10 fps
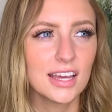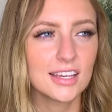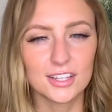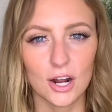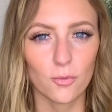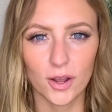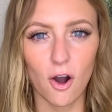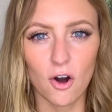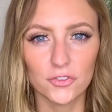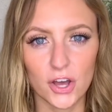you know, we
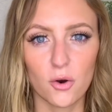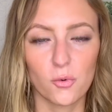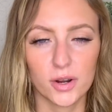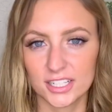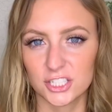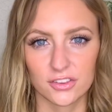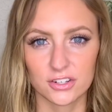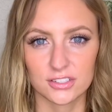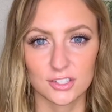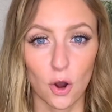all know what each other
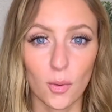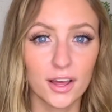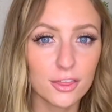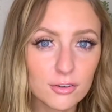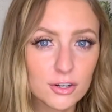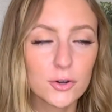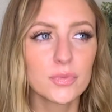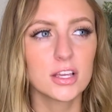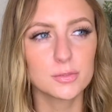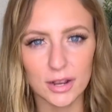is going through,
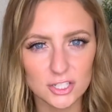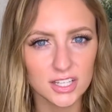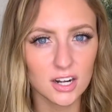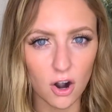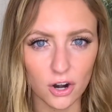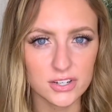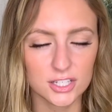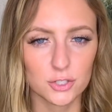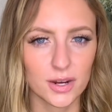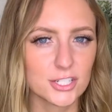especially in our
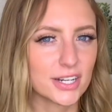situation.